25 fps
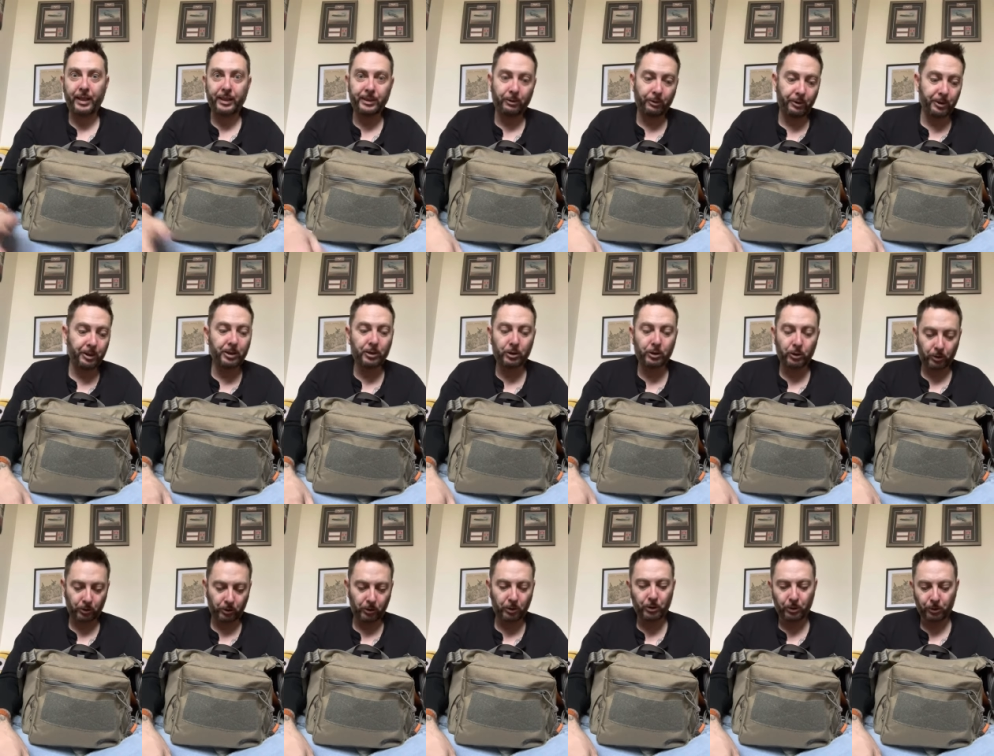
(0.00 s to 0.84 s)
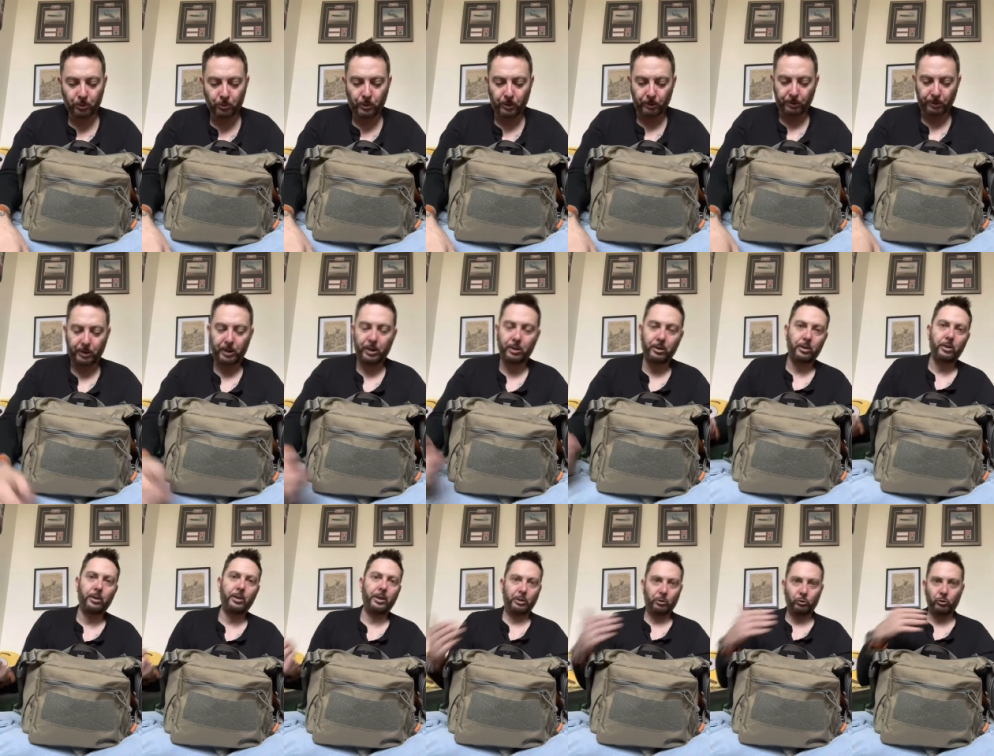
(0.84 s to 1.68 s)
So it, you do well to kind of
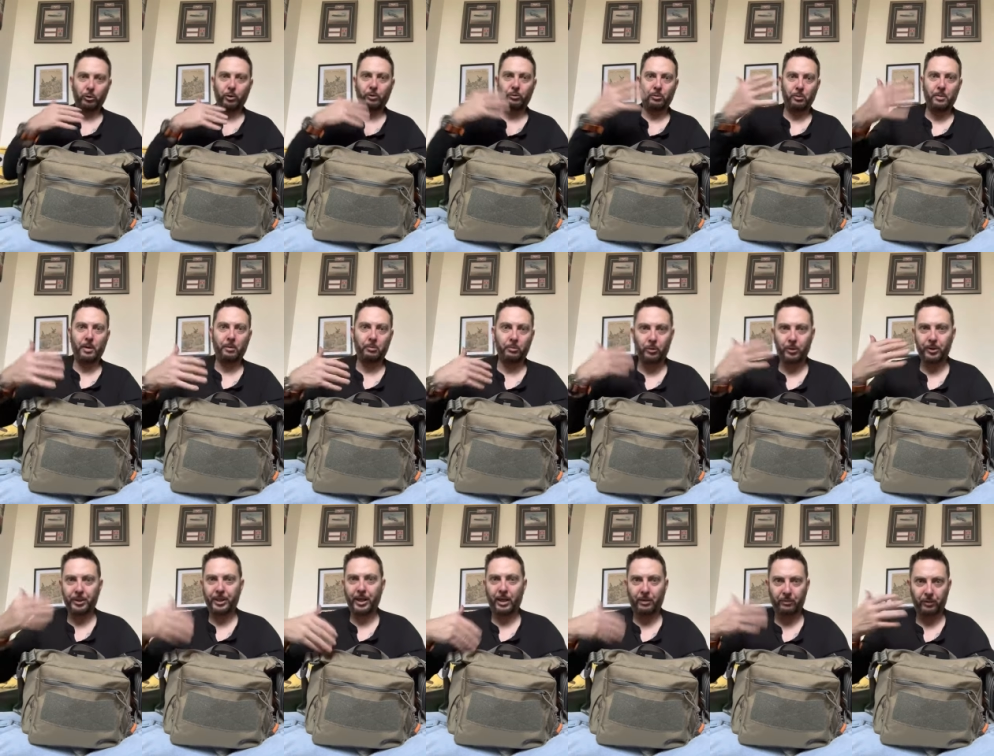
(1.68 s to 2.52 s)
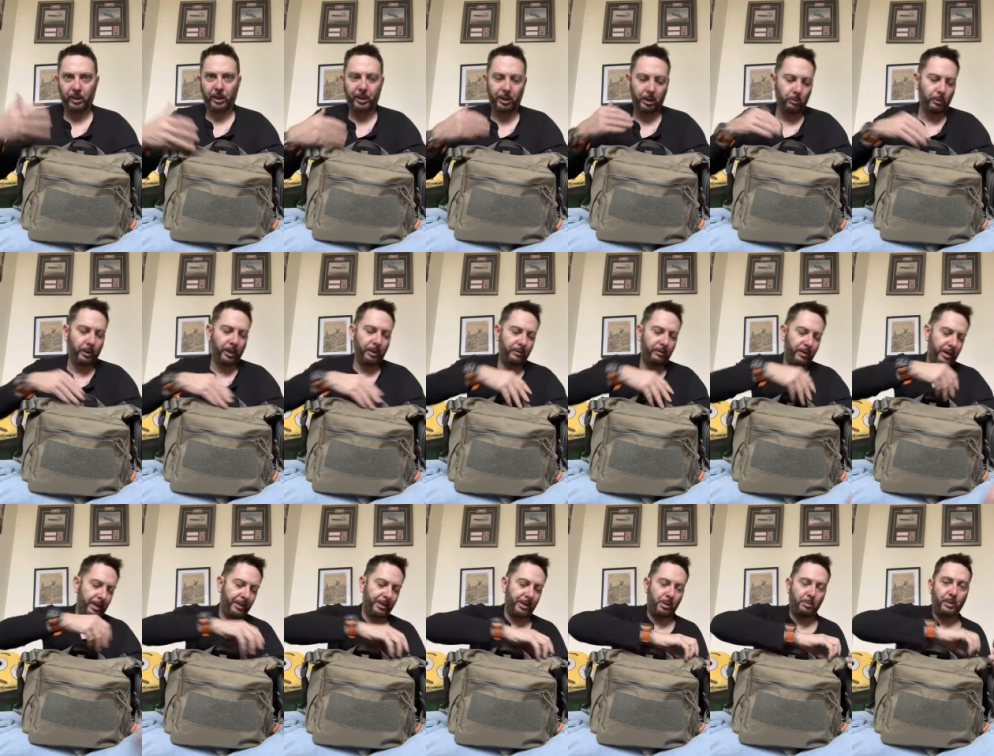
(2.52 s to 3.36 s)
like try and remember and navigate your way
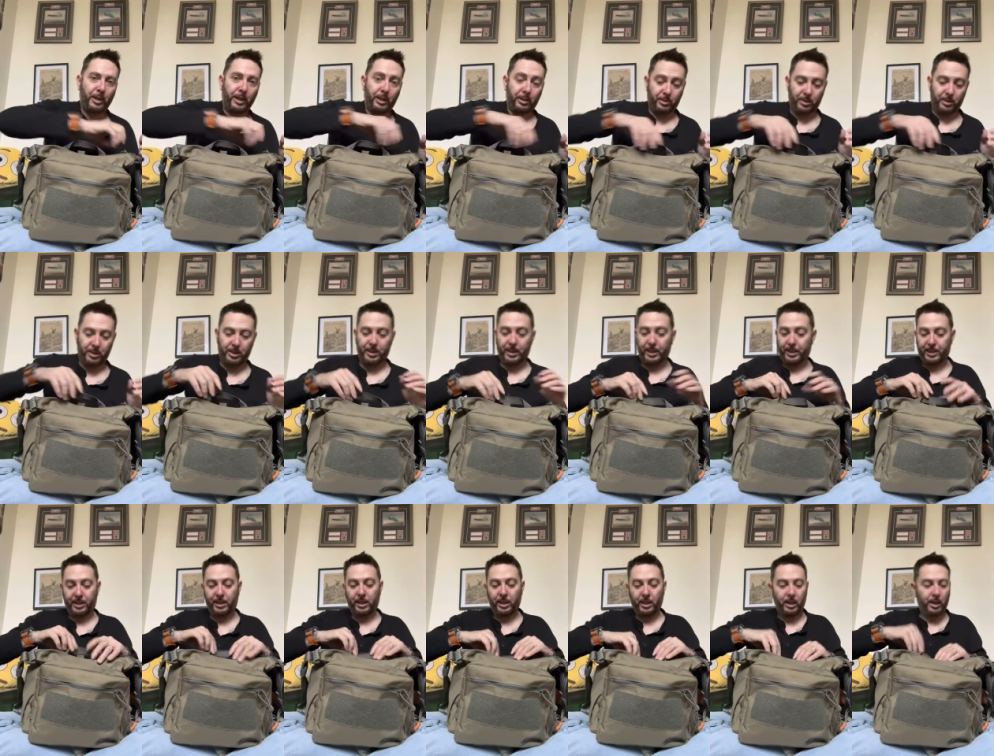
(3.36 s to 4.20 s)
around this bag because there's